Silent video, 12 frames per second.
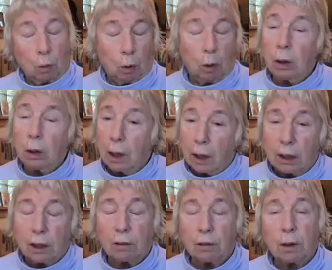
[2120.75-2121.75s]
or a
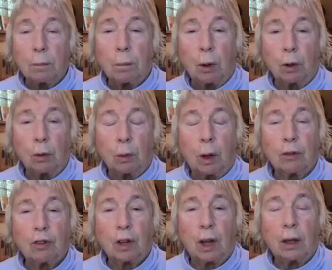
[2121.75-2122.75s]
negatively
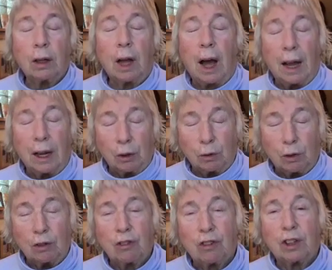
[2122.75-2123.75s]
polarized higher
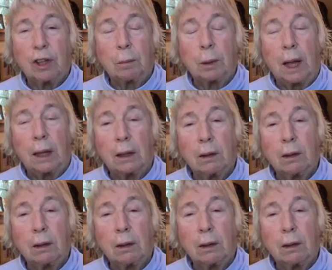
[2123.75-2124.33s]
density planet.